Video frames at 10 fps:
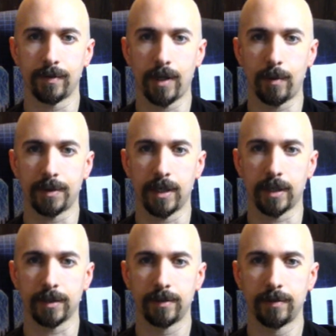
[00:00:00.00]
now we're
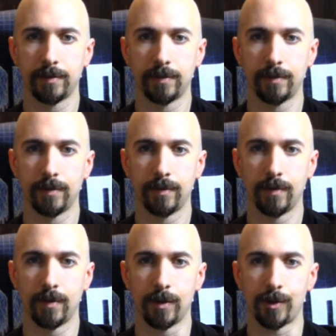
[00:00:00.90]
talking.
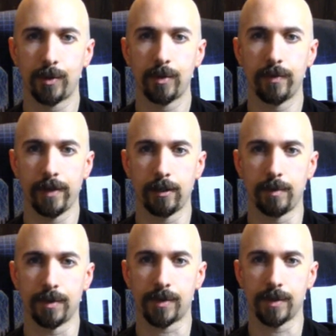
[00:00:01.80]
There's two
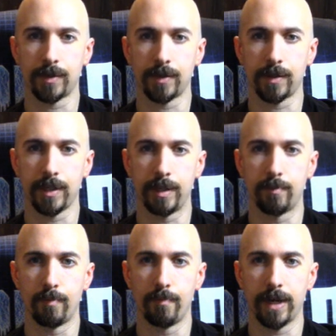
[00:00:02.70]
available. So this is the
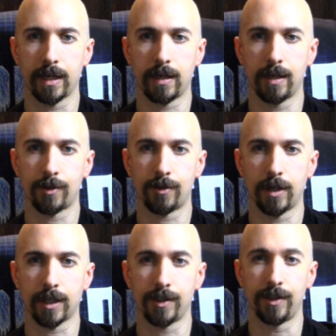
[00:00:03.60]
Mega
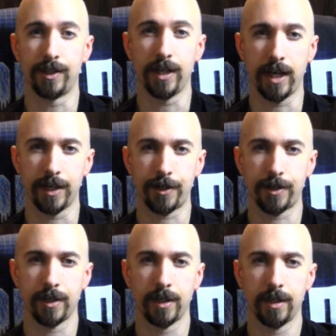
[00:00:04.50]
Construx
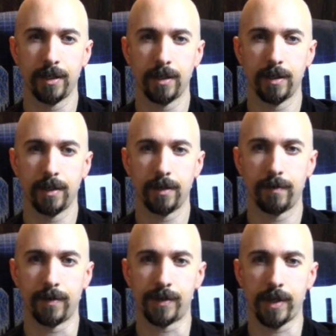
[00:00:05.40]
Dutch
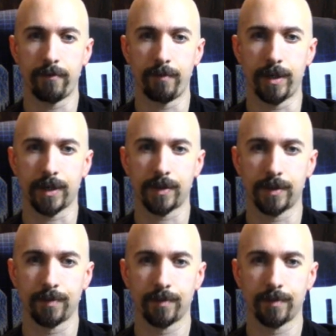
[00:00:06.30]
for $7.